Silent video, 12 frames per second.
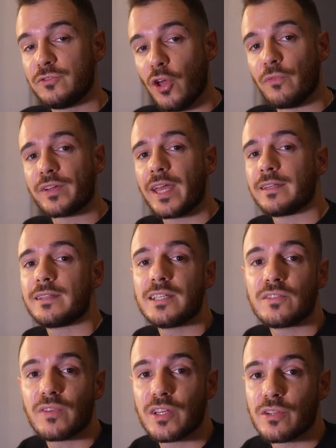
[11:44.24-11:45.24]
Don't forget that
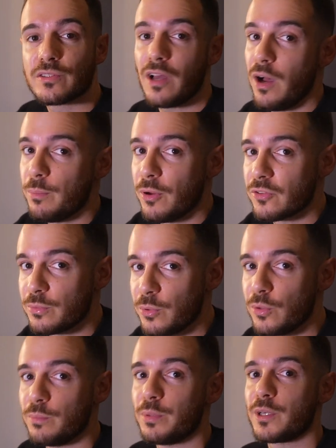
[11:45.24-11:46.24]
these videos are
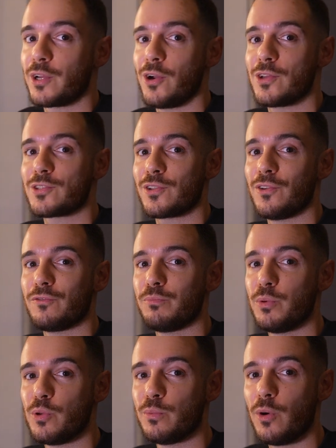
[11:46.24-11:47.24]
possible because of
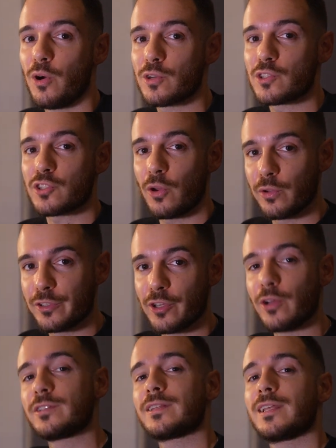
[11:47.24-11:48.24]
Boombox, so
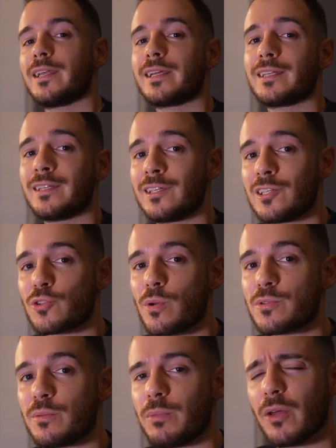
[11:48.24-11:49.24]
go to the link in the
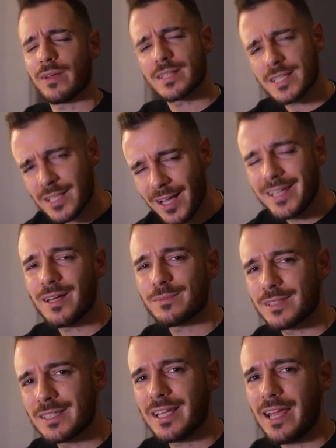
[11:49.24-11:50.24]
description below and sign up
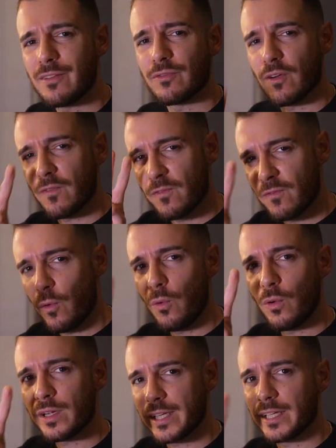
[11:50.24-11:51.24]
today for
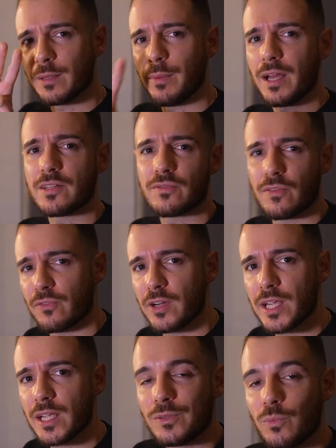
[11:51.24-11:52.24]
4 GB for
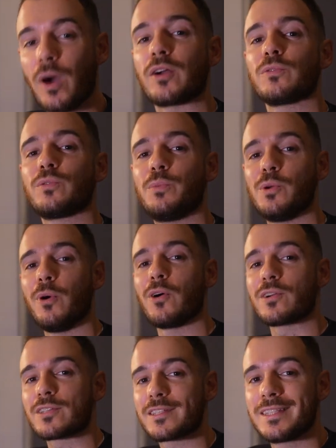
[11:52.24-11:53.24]
free. Welcome to
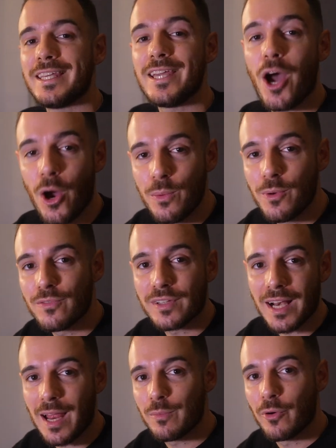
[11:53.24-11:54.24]
Boombox, the home of
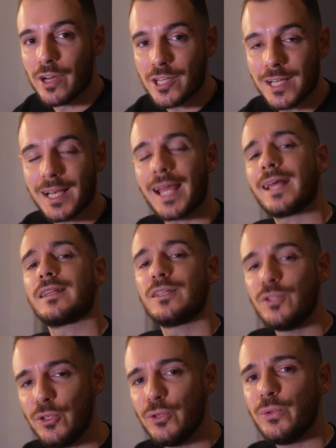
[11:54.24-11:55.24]
collaboration and the
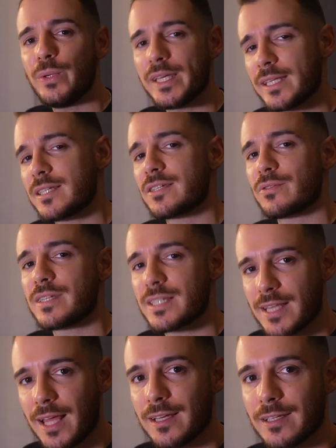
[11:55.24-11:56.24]
new industry
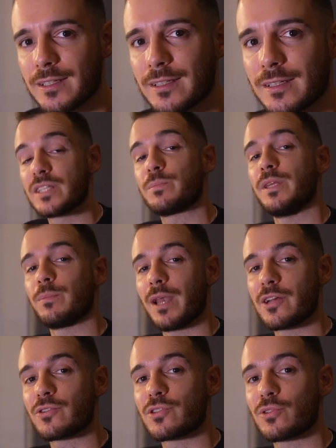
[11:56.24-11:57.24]
standard. It's been a
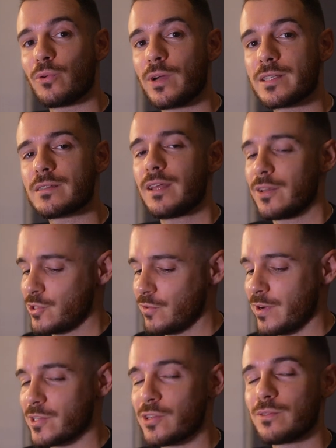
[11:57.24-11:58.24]
pleasure as always, and I'll see you
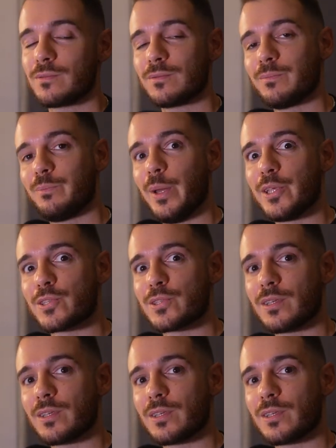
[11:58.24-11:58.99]
very soon. Peace!